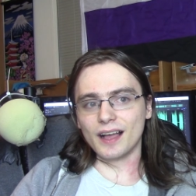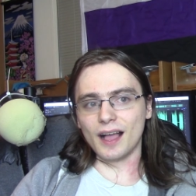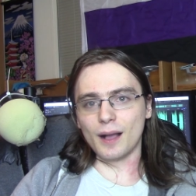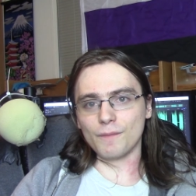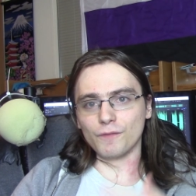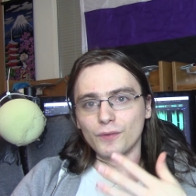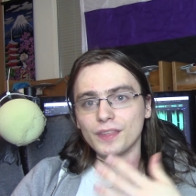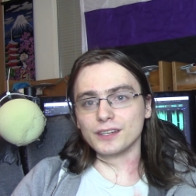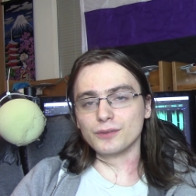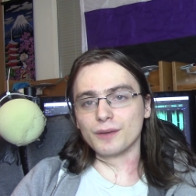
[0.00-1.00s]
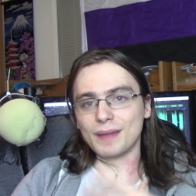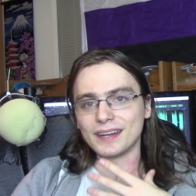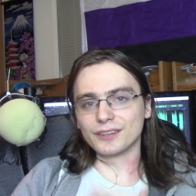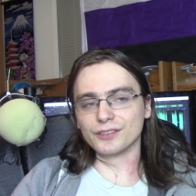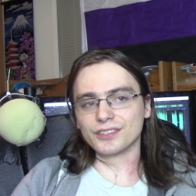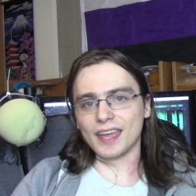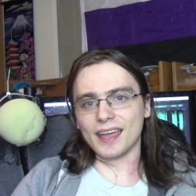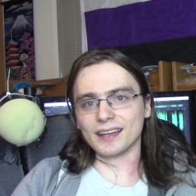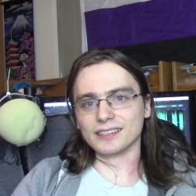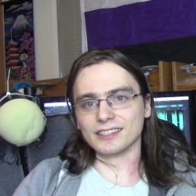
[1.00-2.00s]
When they do the medical
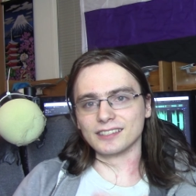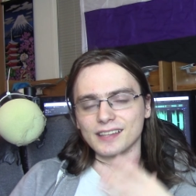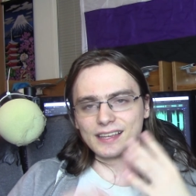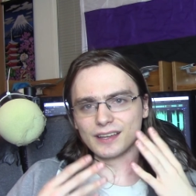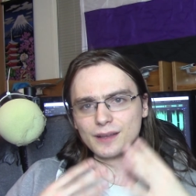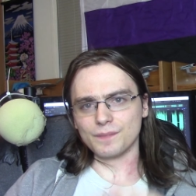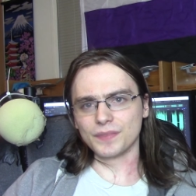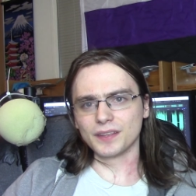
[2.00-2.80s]
scans, it's like a